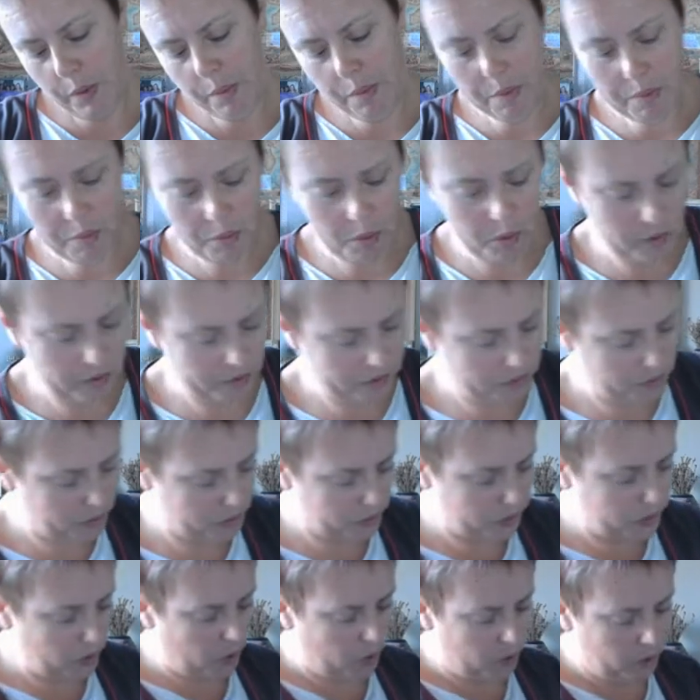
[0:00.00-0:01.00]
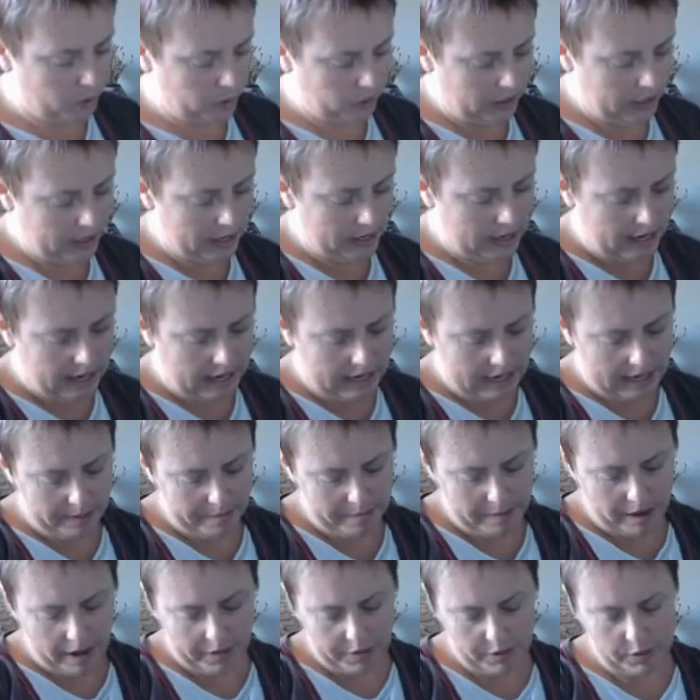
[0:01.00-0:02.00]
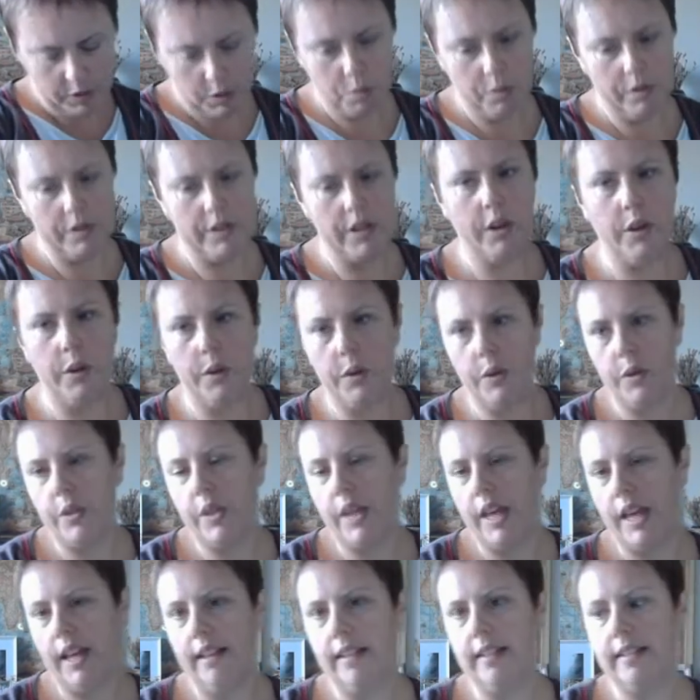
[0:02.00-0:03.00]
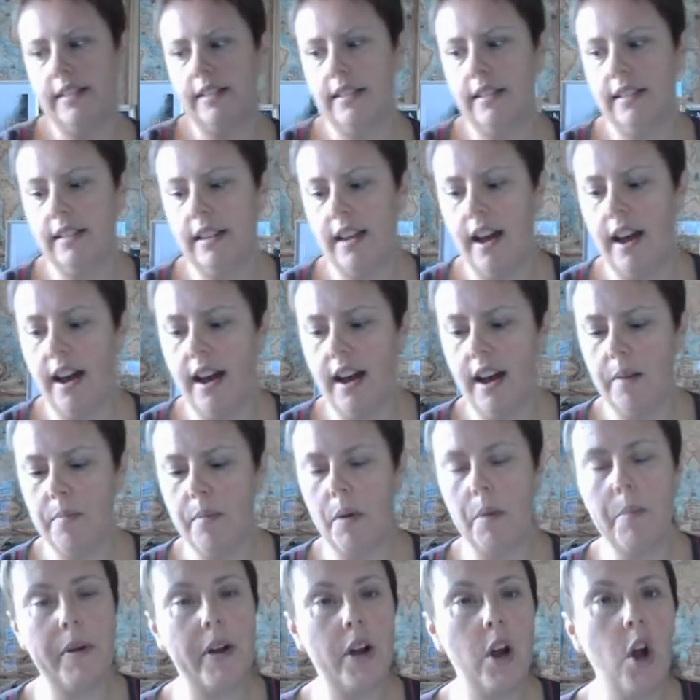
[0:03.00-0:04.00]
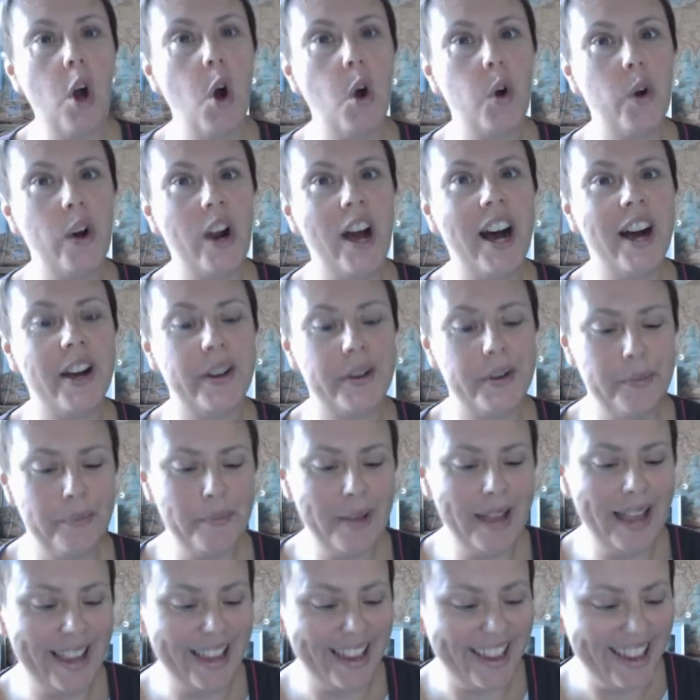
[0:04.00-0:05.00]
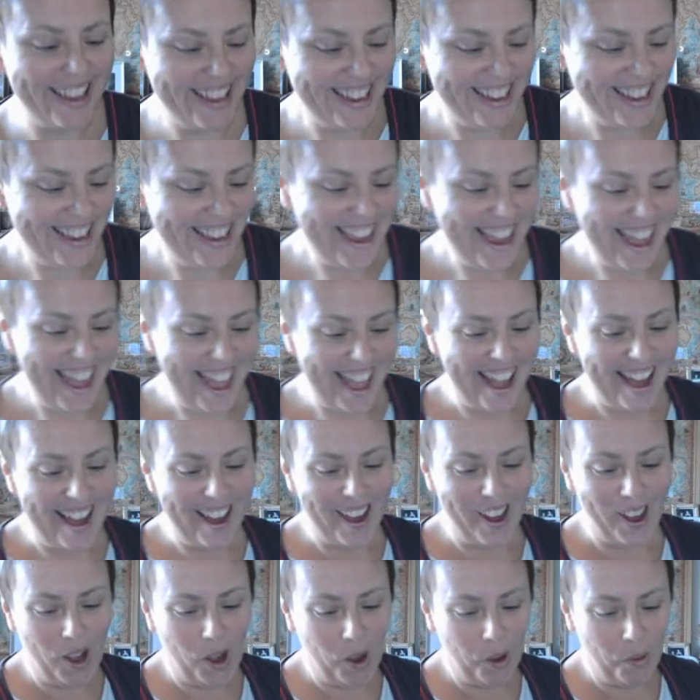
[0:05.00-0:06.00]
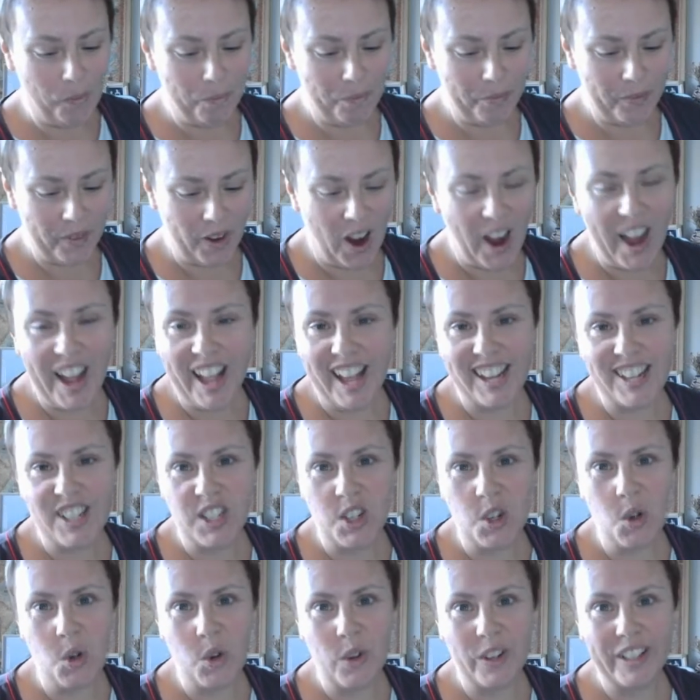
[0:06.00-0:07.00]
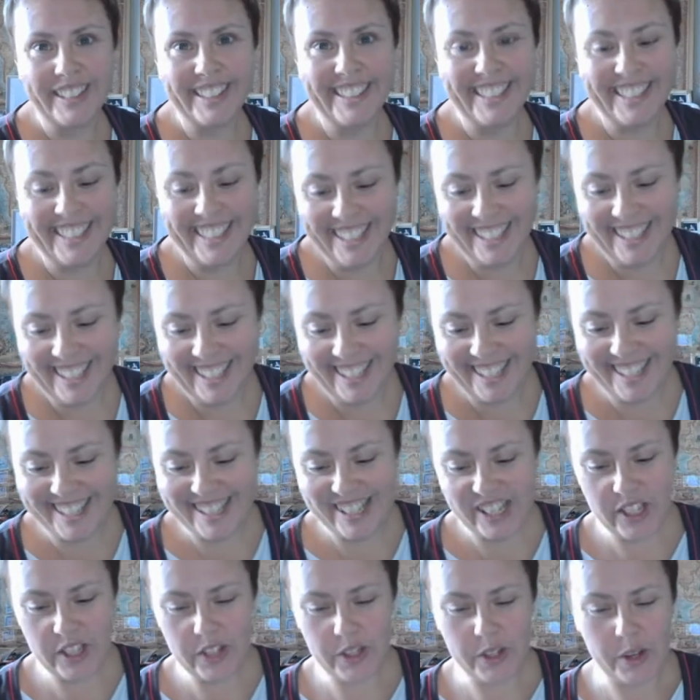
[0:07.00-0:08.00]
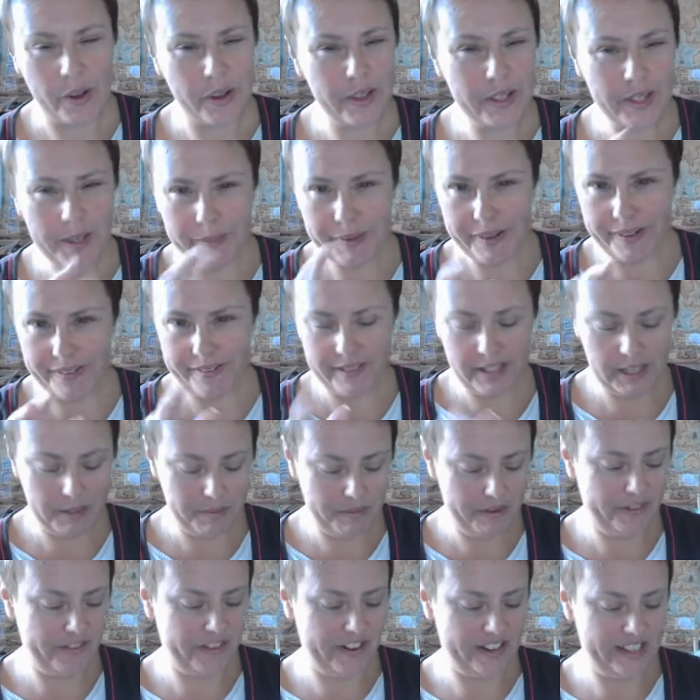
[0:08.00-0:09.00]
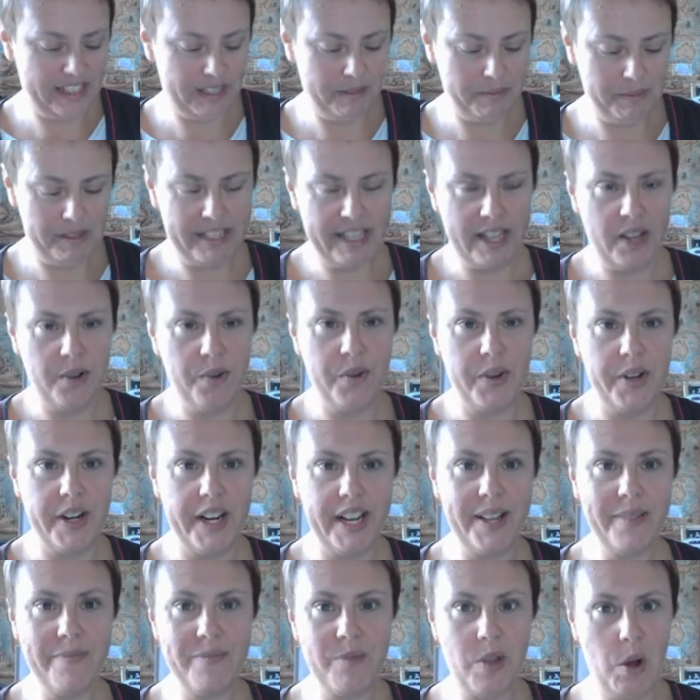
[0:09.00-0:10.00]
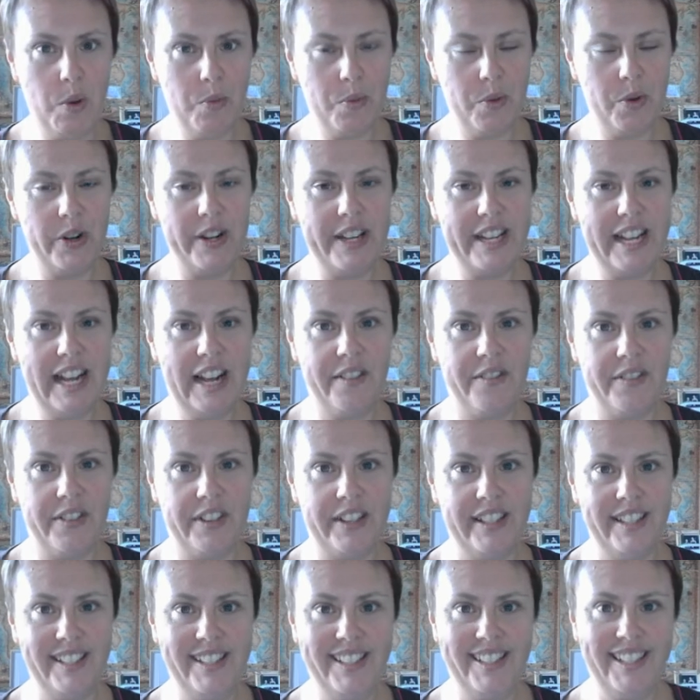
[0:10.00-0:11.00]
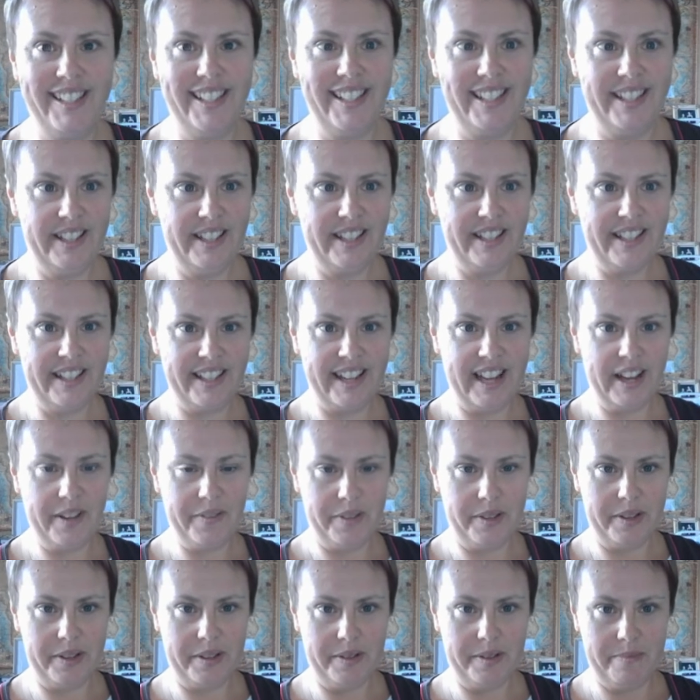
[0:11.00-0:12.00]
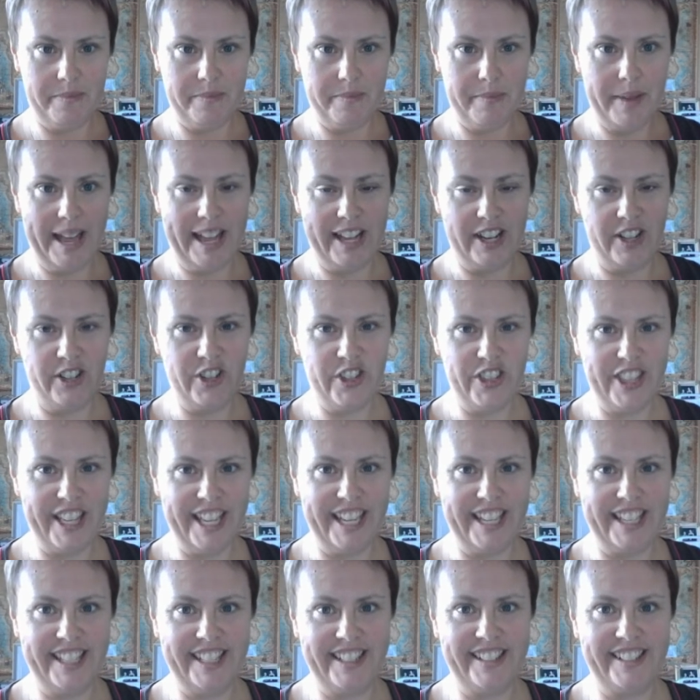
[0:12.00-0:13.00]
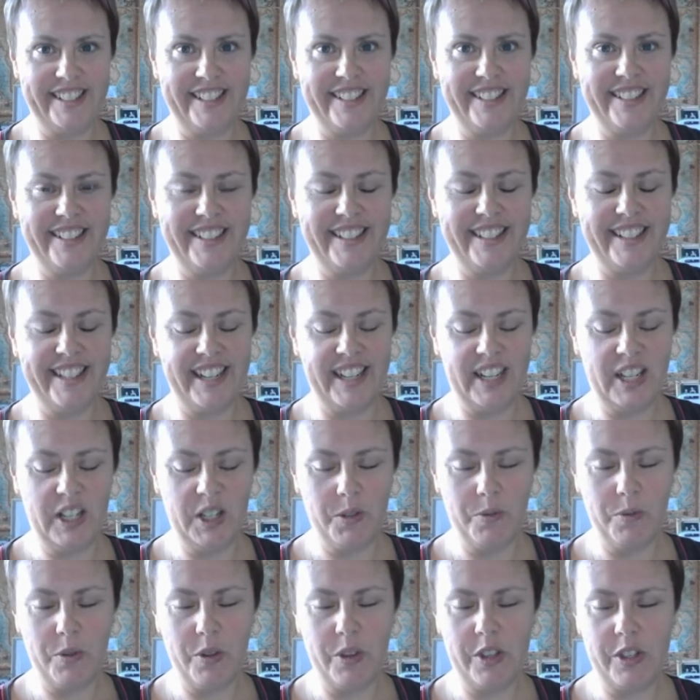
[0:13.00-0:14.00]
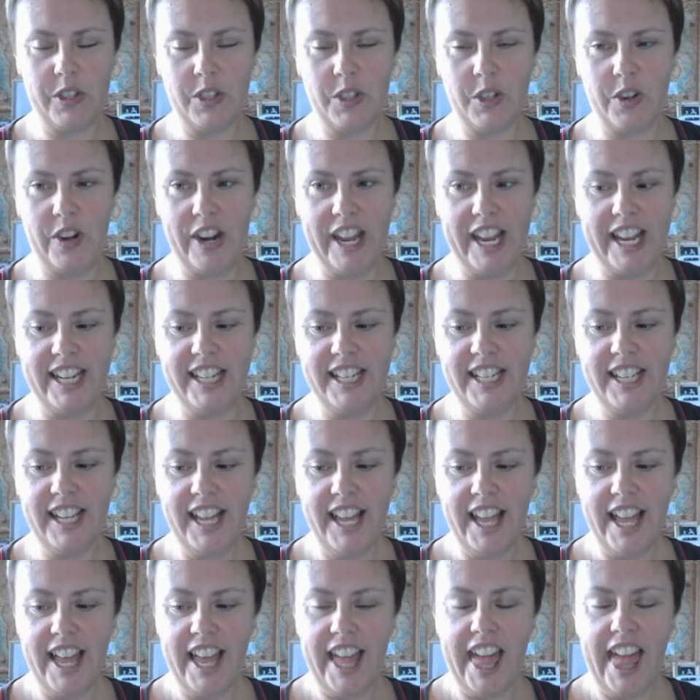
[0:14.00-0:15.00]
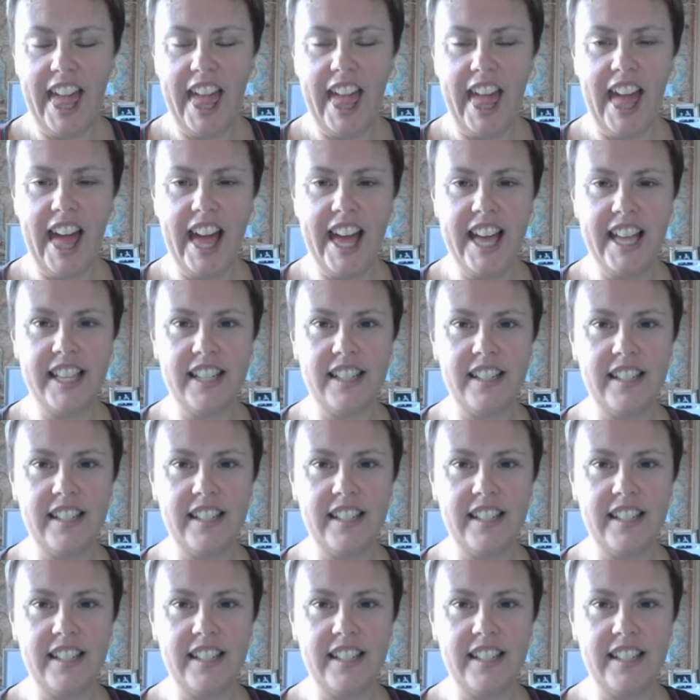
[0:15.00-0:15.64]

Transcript: beautiful soul. Um, others will tell you that um, I'm a cold-hearted bee. Um, I act accordingly. So something something very similar to that wording. I'll put a cover, the cover page thing in um, on the screen, and I